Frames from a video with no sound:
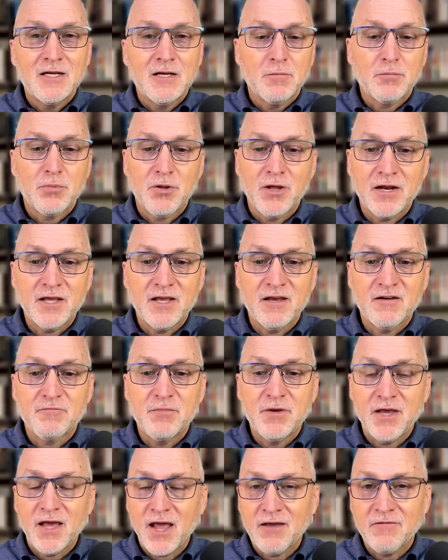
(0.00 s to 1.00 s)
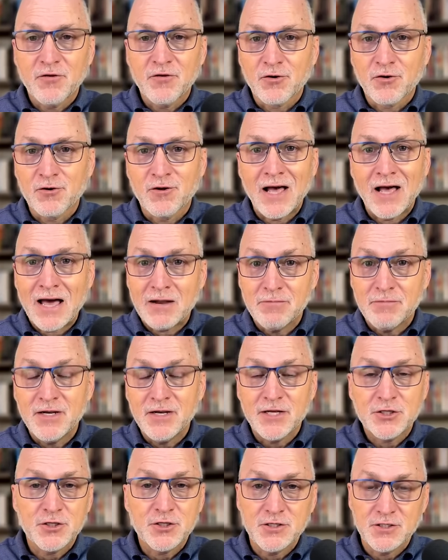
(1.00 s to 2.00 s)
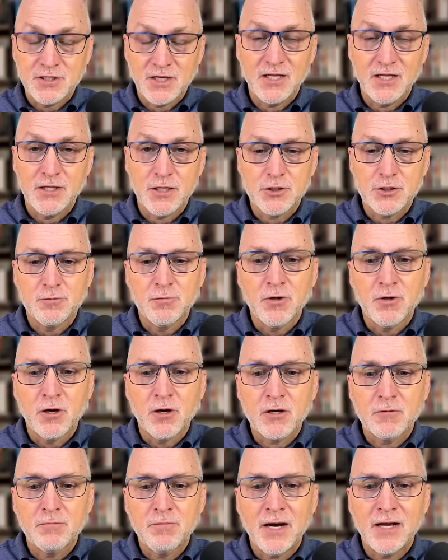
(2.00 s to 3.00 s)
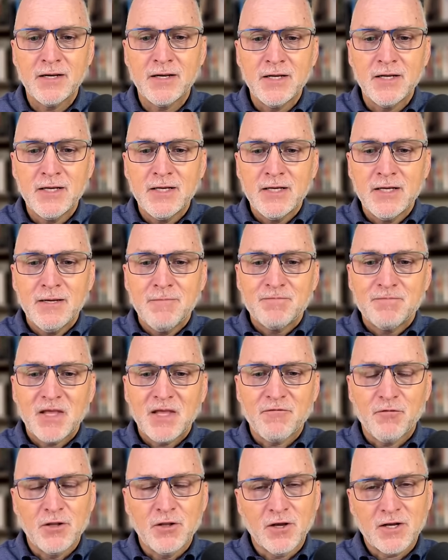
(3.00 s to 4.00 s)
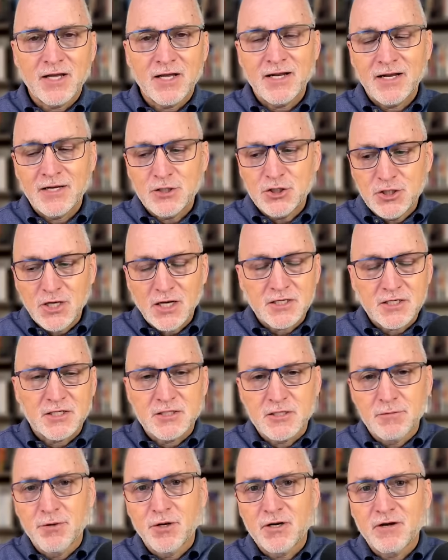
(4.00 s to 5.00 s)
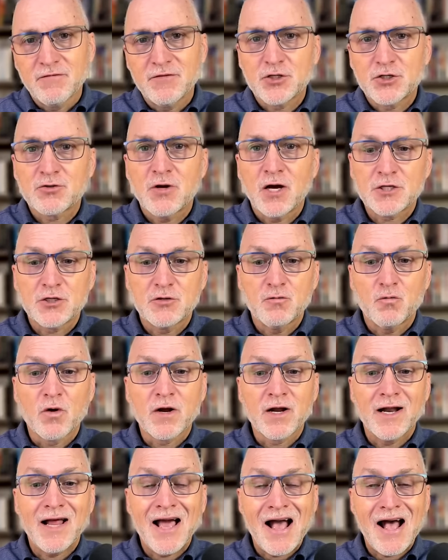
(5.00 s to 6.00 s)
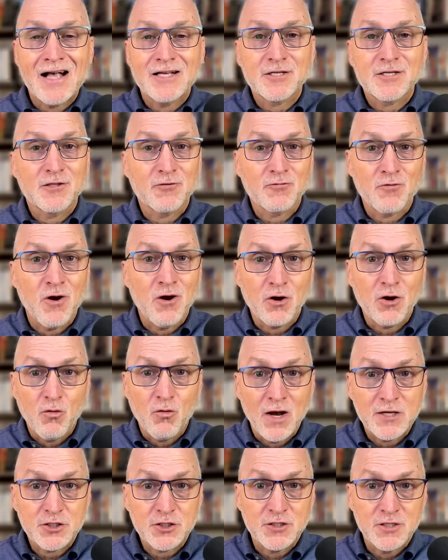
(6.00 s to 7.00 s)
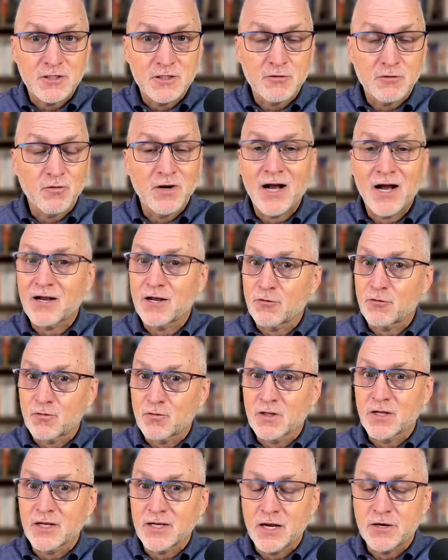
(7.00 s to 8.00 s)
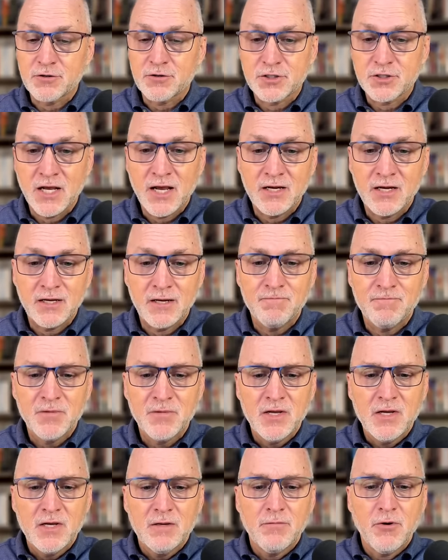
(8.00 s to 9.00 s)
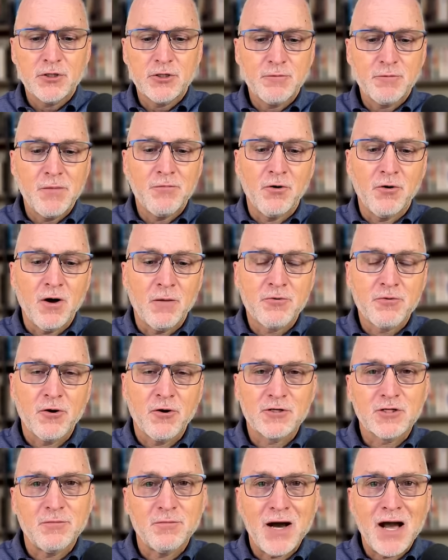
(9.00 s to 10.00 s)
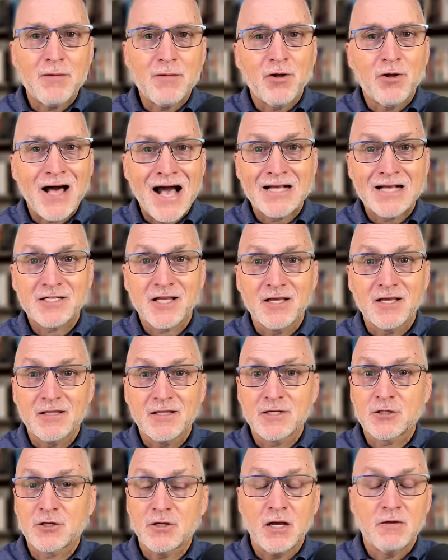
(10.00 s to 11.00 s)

plenty of behavioral admonitions in this book. But if we look at it just as a book of instruction, we're going to ask the wrong questions and we're not going to really understand it. Most people approach the Bible asking this